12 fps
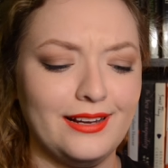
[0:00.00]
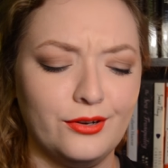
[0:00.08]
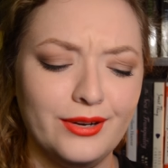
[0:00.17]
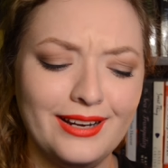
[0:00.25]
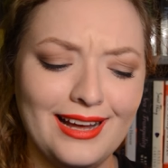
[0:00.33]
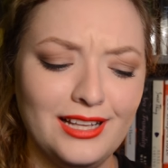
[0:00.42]

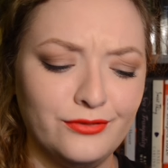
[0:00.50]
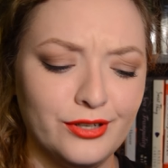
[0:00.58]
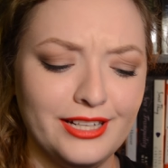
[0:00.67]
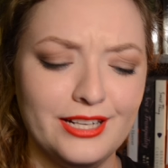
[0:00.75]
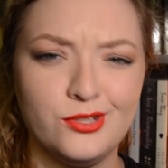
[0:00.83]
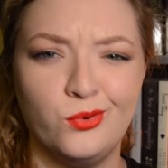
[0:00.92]
Going to
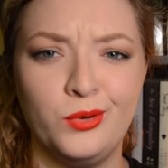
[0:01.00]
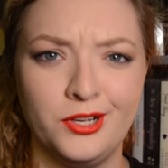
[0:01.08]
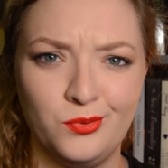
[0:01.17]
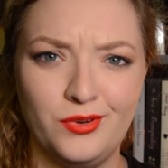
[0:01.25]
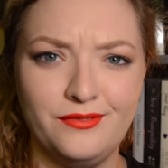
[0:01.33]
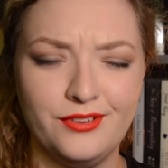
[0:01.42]
California is a
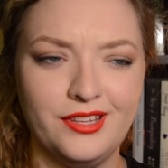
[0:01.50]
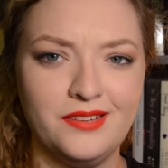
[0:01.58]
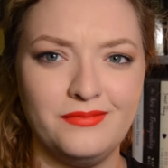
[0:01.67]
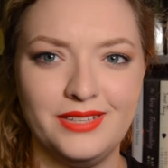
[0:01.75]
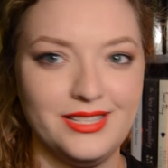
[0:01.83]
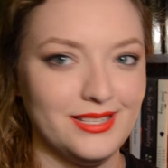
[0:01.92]
weird one for
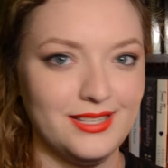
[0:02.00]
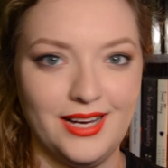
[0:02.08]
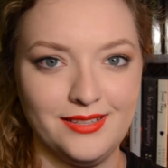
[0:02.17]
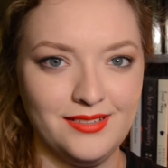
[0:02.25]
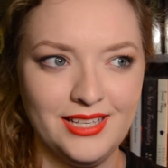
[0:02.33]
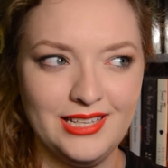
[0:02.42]
them. It does
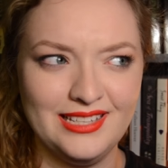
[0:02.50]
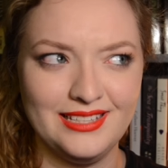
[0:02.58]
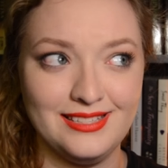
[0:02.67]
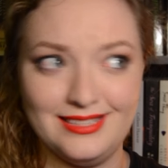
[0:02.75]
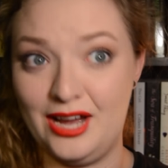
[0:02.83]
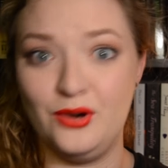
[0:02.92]
not
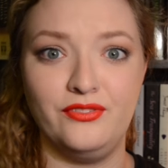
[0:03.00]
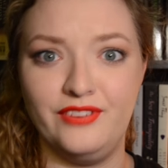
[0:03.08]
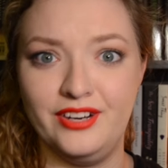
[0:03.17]
sound